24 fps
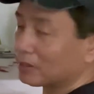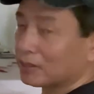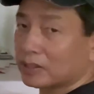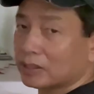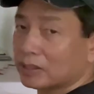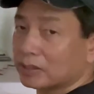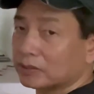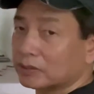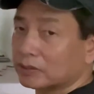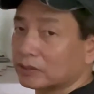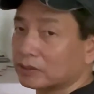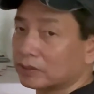
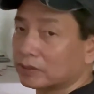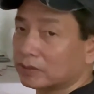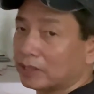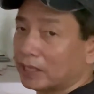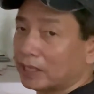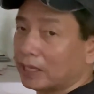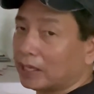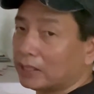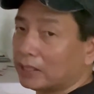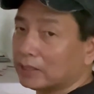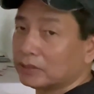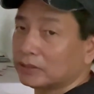so
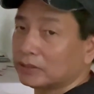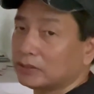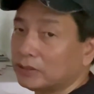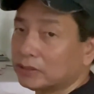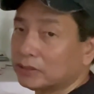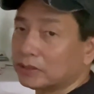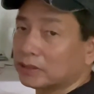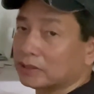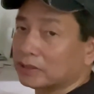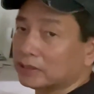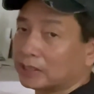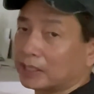that you
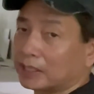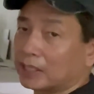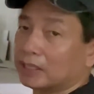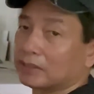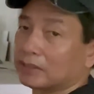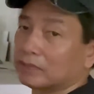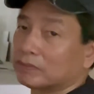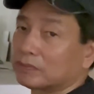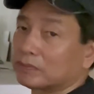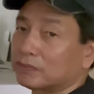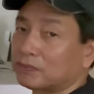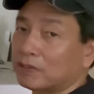can
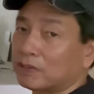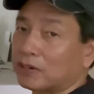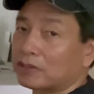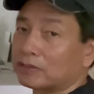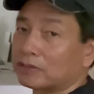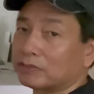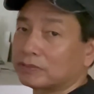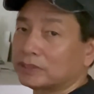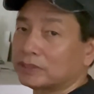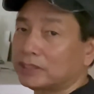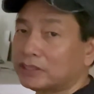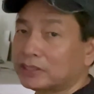get far
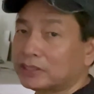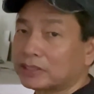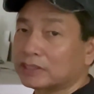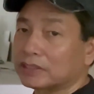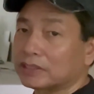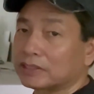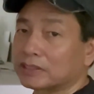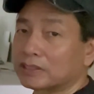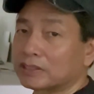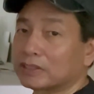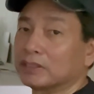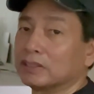
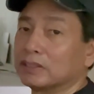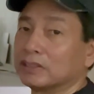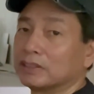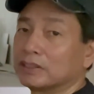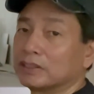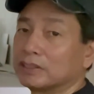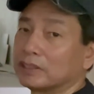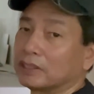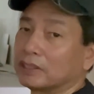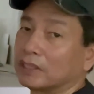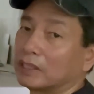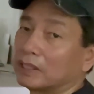reaches,
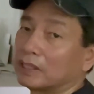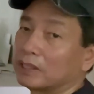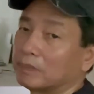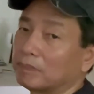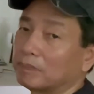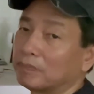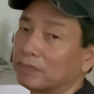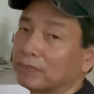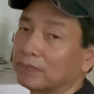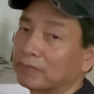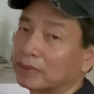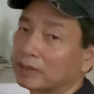
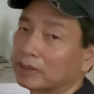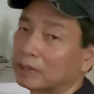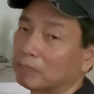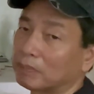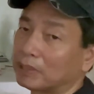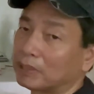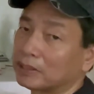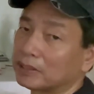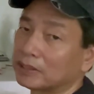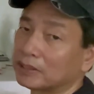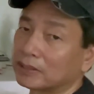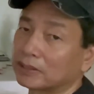
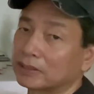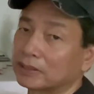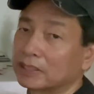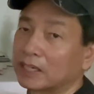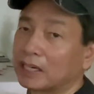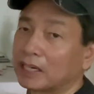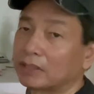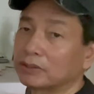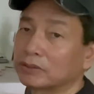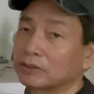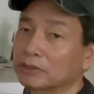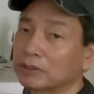depending on
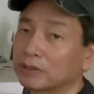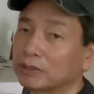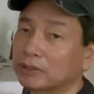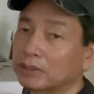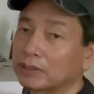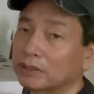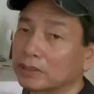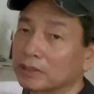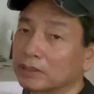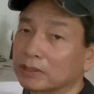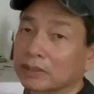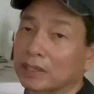how
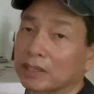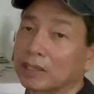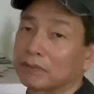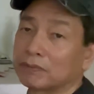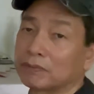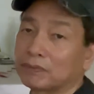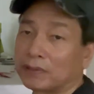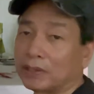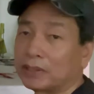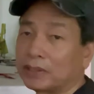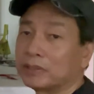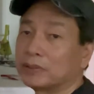tall or how
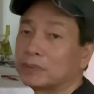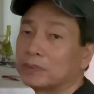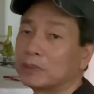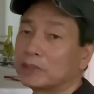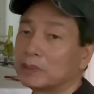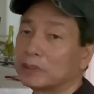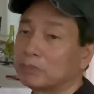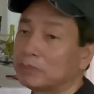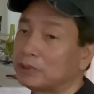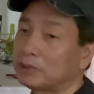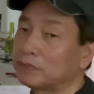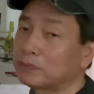far you want
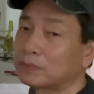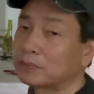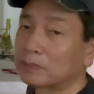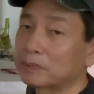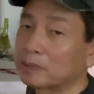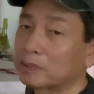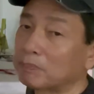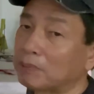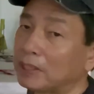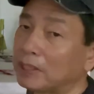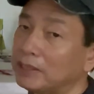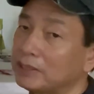to be from
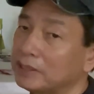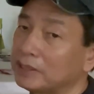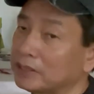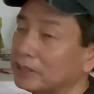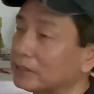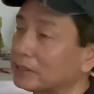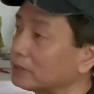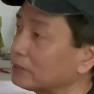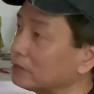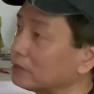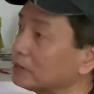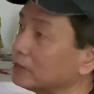the painting
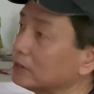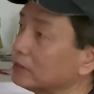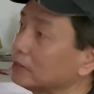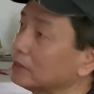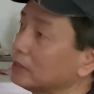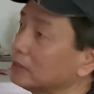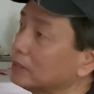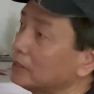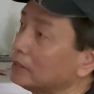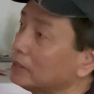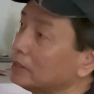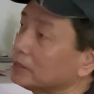area.
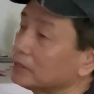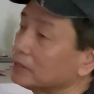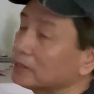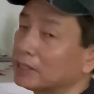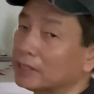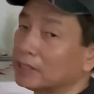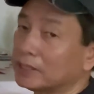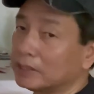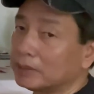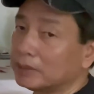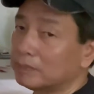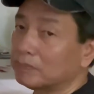
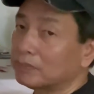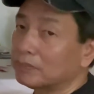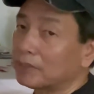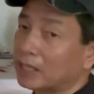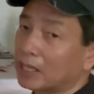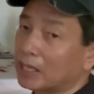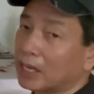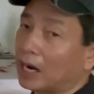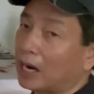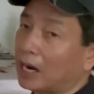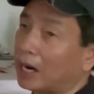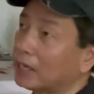
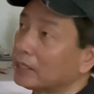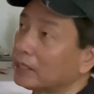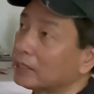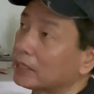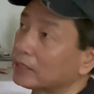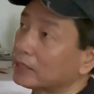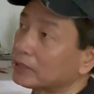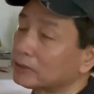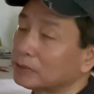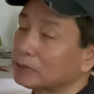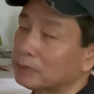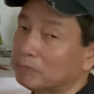I
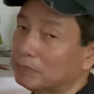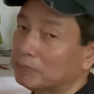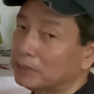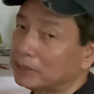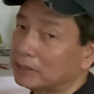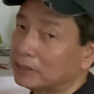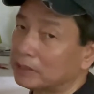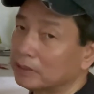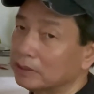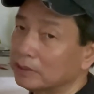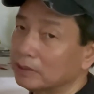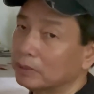like to be
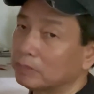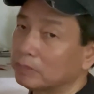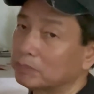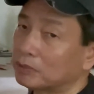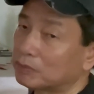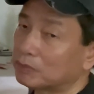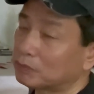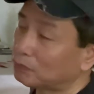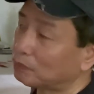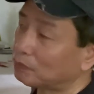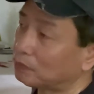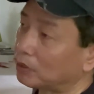a little
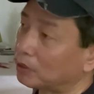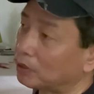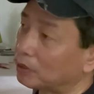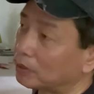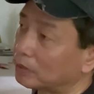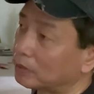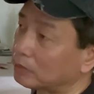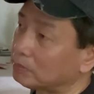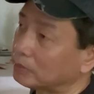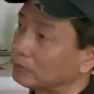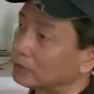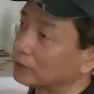bit
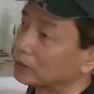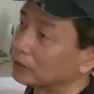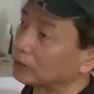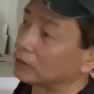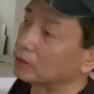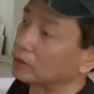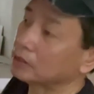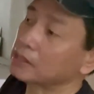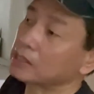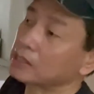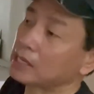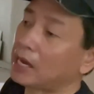far
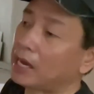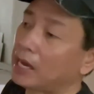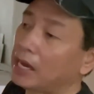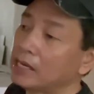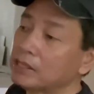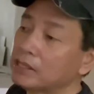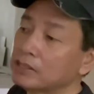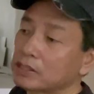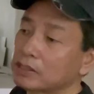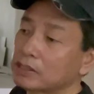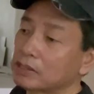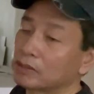because
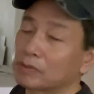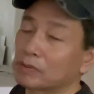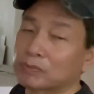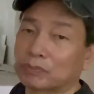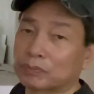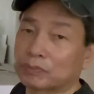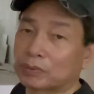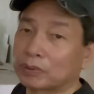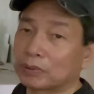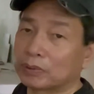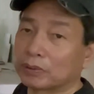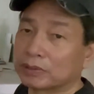as this
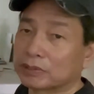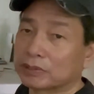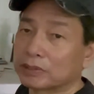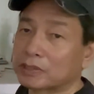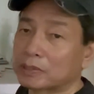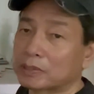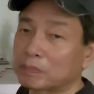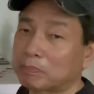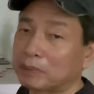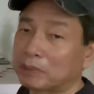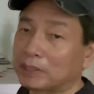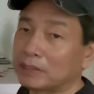roller
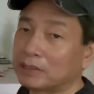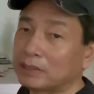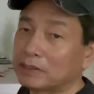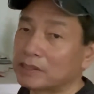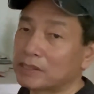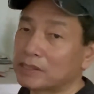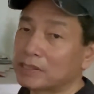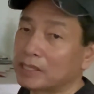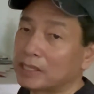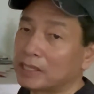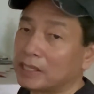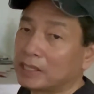
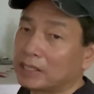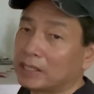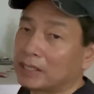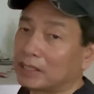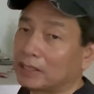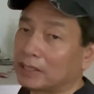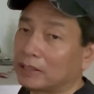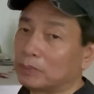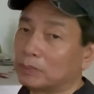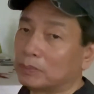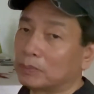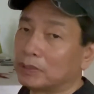spins,
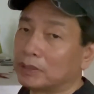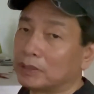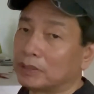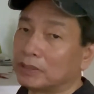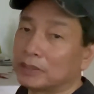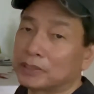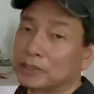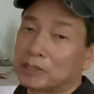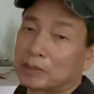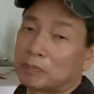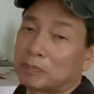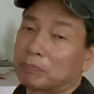it will
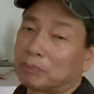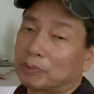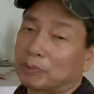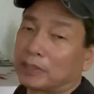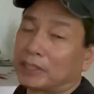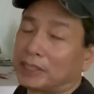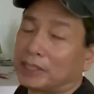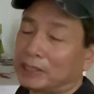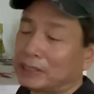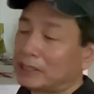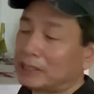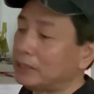
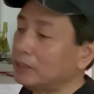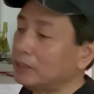spray